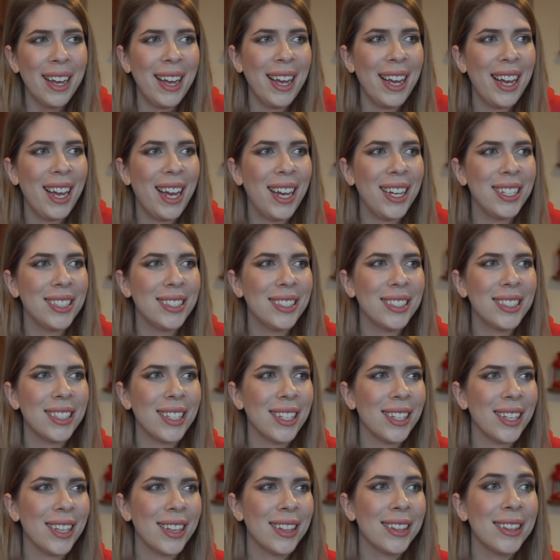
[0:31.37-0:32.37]
And
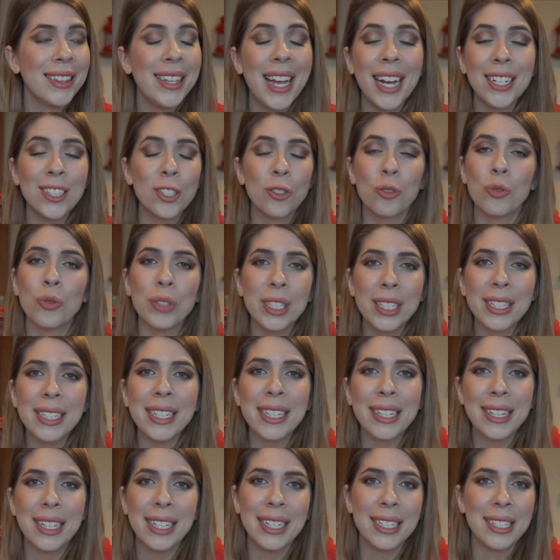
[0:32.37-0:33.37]
that's really
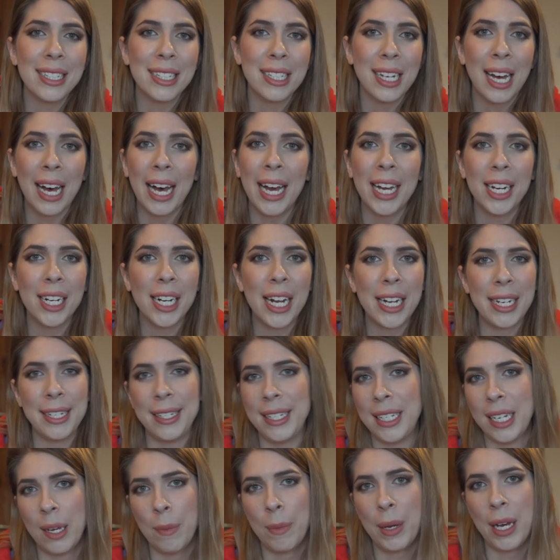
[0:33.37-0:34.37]
the entire
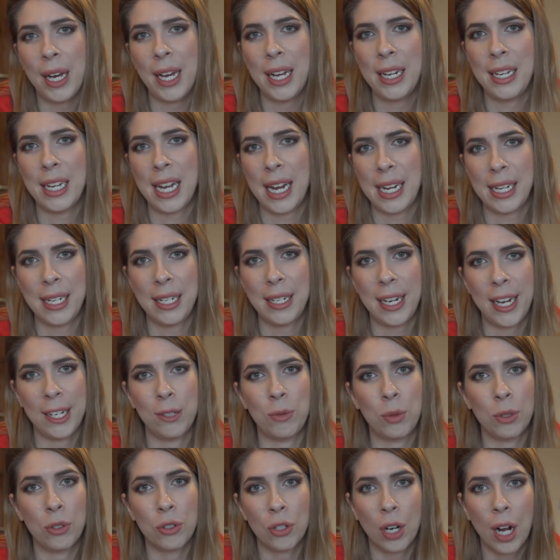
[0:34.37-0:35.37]
idea behind 90 Days
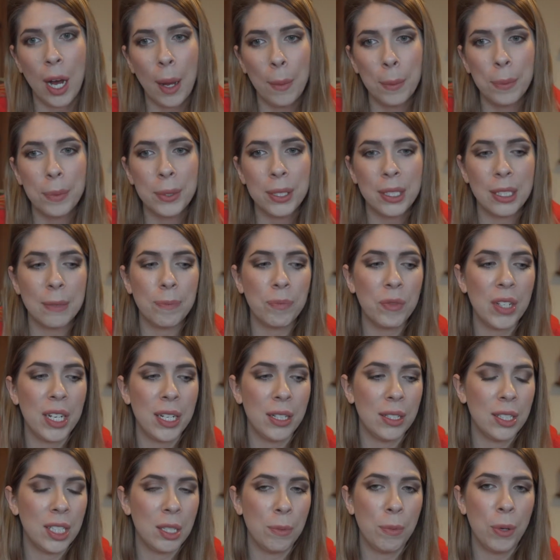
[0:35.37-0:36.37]
with Drops.
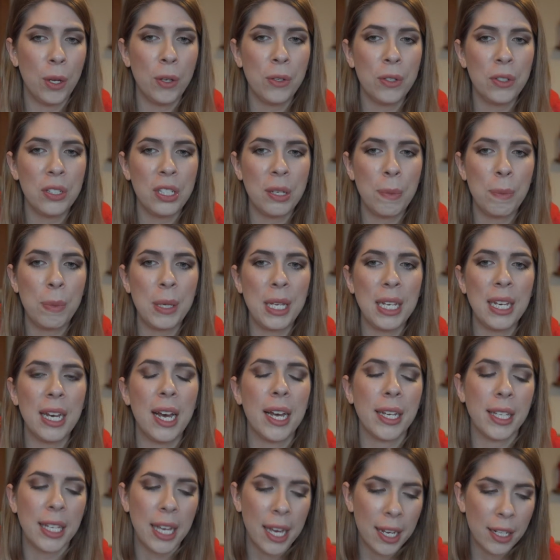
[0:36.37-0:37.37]
It's supposed to be a
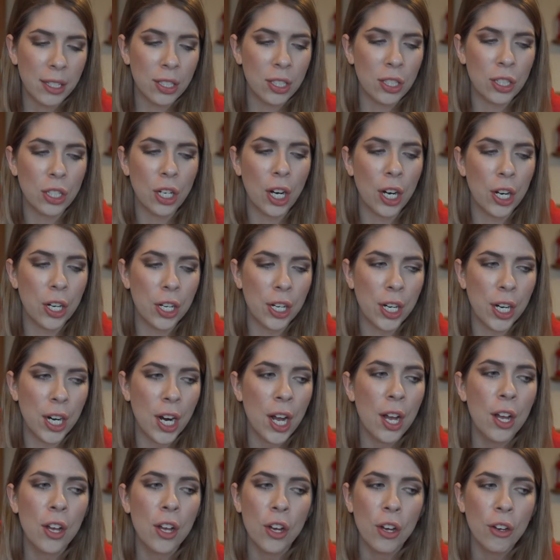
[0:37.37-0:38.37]
Kickstarter
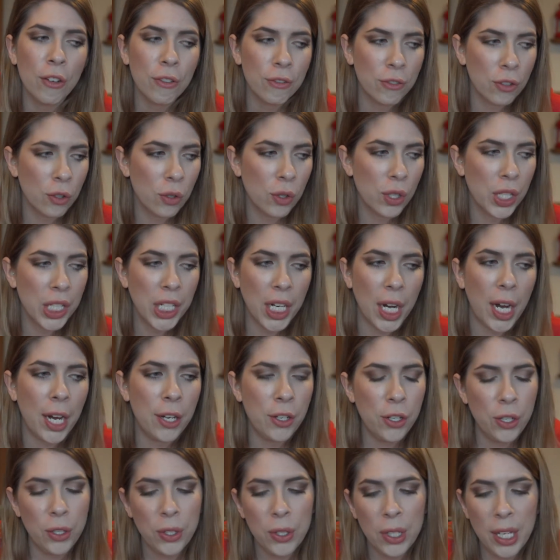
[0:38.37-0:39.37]
for a
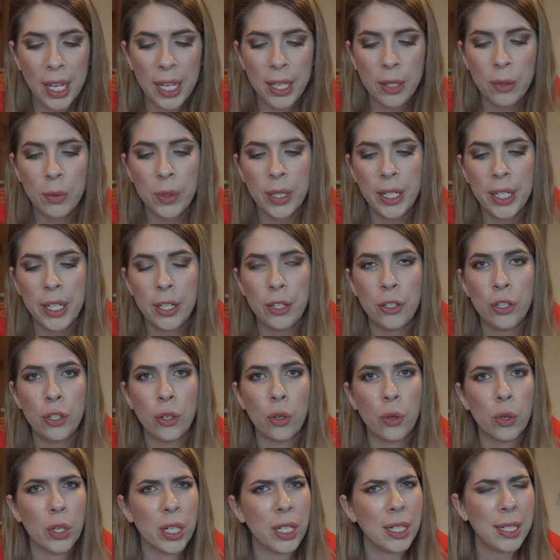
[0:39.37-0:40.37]
new language
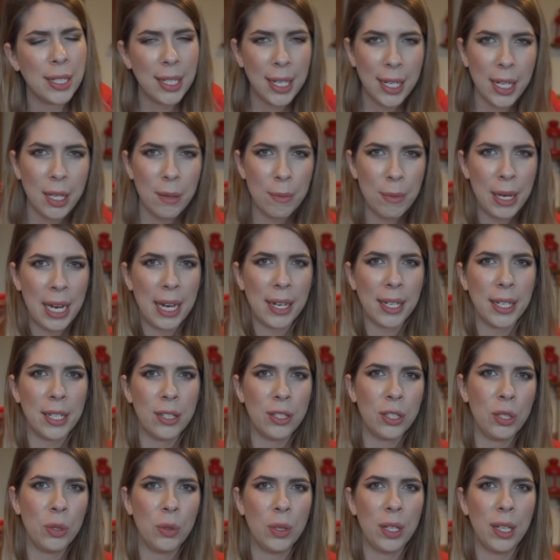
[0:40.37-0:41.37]
or getting back
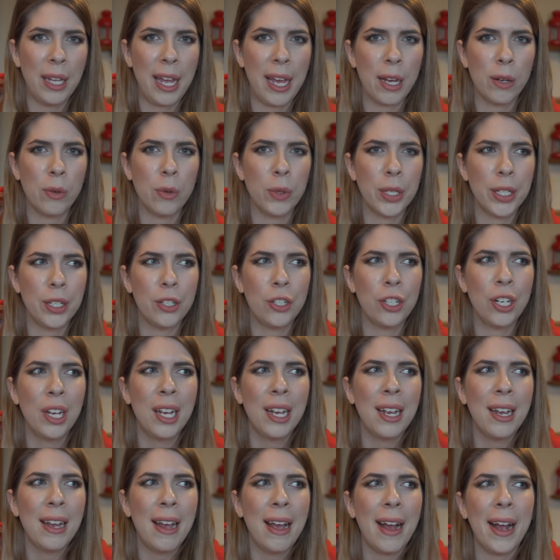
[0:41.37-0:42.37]
into a language,
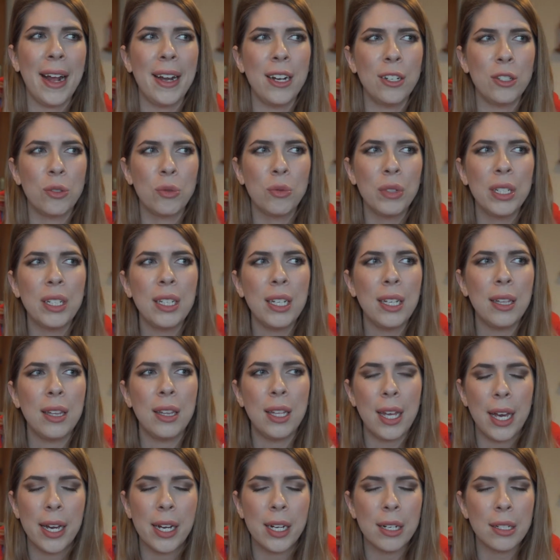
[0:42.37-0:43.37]
and it's really
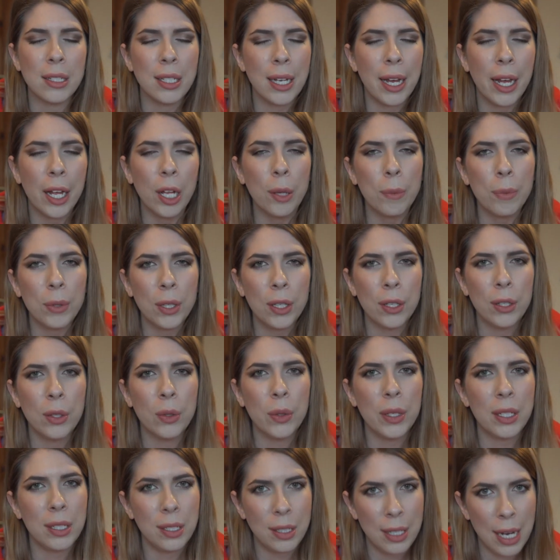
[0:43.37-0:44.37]
there to help you
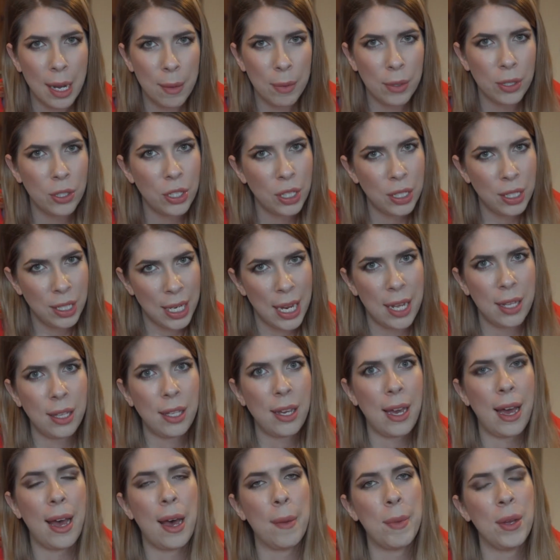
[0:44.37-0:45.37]
establish a daily
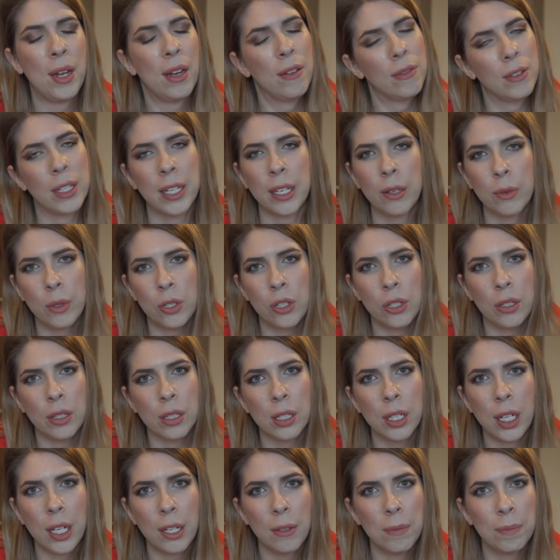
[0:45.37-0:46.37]
habit of language
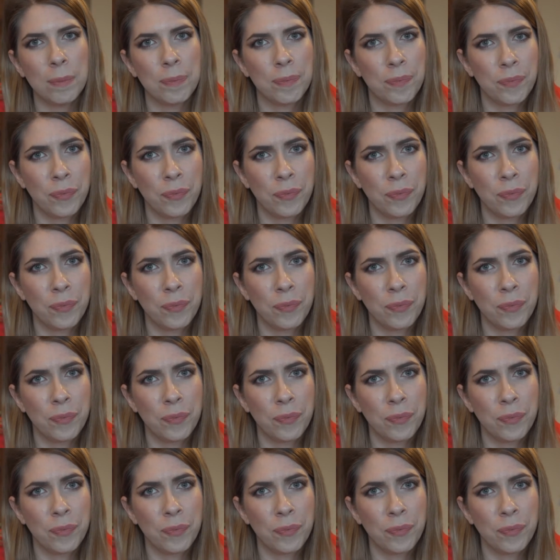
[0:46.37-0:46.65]
learning.